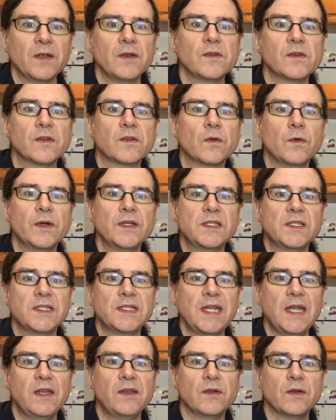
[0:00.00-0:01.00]
you're just going to
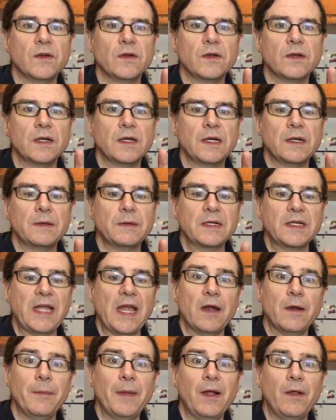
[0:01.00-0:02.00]
take your
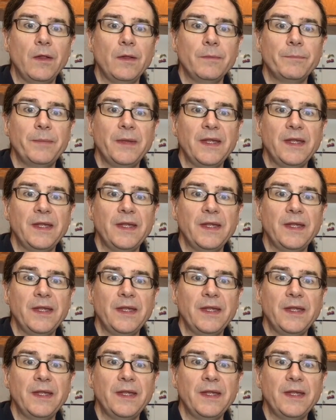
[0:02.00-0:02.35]
caramel